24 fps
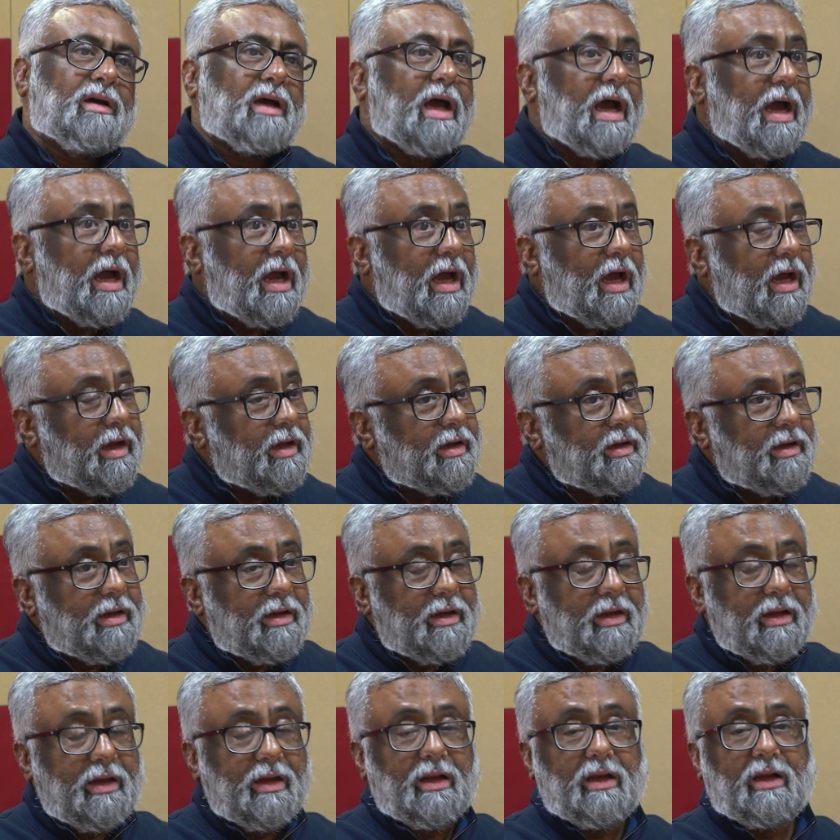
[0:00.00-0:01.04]
I
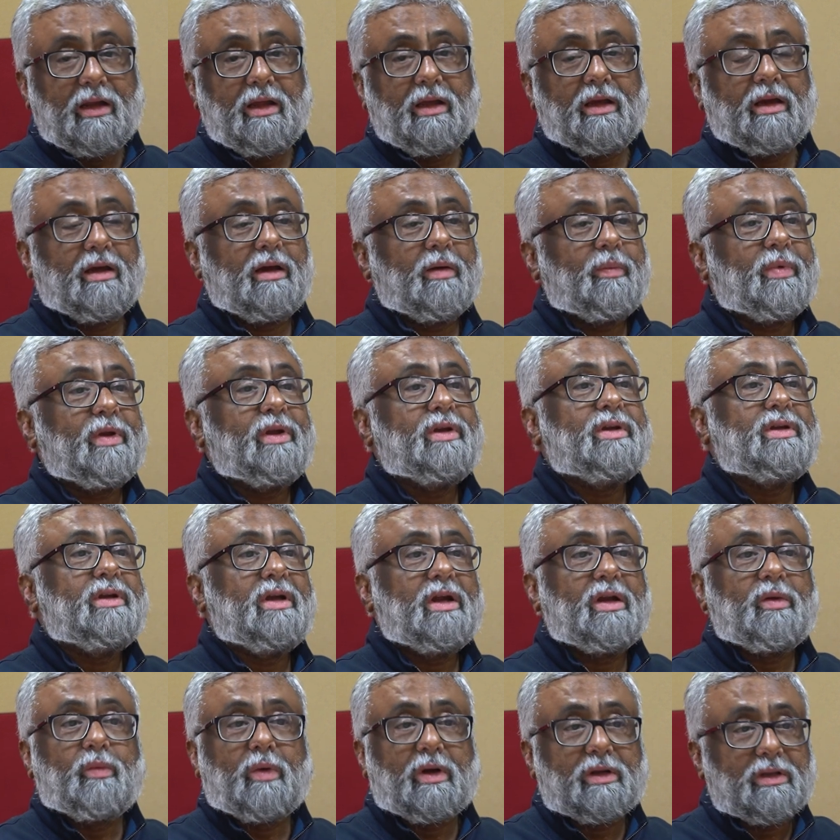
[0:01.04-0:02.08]
really
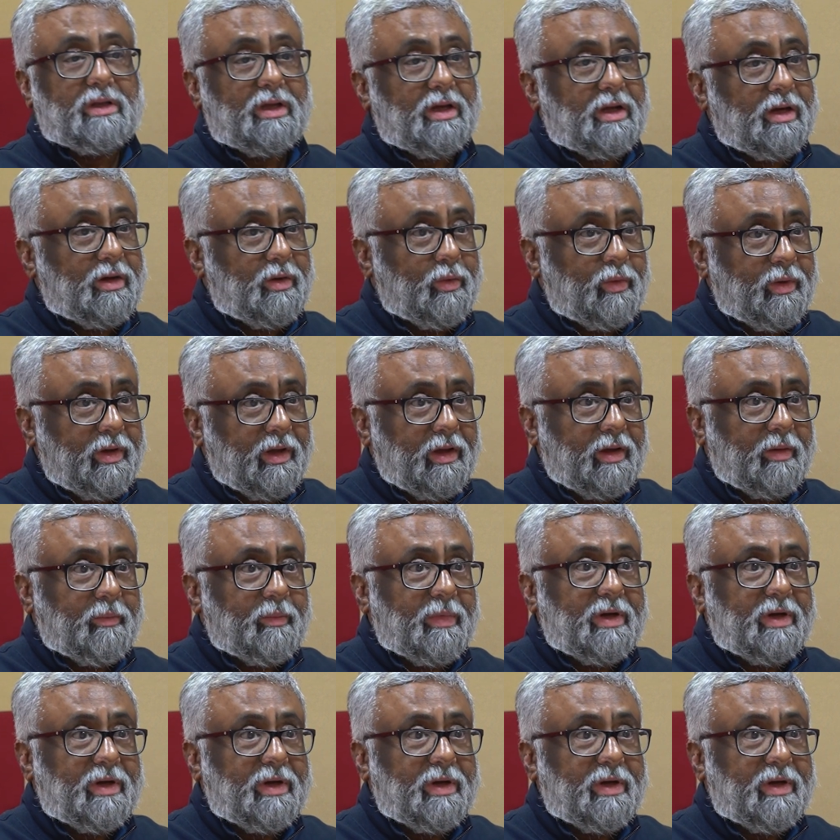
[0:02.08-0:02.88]
appreciate what they are doing,